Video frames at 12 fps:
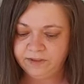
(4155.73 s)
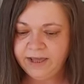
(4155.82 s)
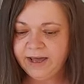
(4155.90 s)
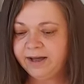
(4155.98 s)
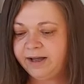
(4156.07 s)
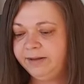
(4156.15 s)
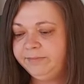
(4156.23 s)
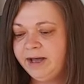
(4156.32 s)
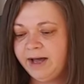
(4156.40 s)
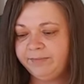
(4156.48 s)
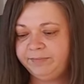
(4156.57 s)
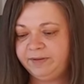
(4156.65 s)
Yeah, I'm
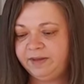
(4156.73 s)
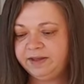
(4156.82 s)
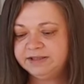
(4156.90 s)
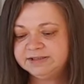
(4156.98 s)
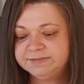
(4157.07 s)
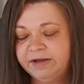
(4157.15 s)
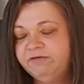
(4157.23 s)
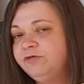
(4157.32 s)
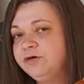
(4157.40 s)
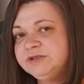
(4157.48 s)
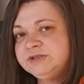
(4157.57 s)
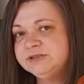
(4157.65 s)
happy. It's my
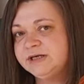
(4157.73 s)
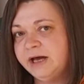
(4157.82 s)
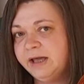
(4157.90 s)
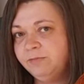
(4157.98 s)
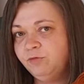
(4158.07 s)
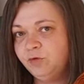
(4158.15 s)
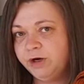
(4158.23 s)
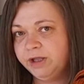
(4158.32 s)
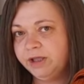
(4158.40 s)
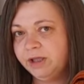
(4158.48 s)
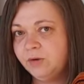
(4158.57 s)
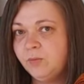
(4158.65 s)
first time
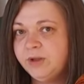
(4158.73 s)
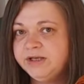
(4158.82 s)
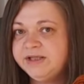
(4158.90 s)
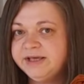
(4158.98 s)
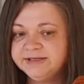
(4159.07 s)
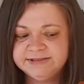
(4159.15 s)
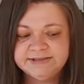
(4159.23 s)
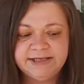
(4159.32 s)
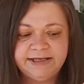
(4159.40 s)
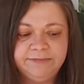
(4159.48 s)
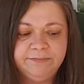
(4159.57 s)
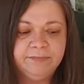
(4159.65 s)
working with
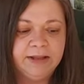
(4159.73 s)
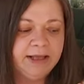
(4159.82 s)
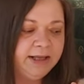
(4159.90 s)
Jensen.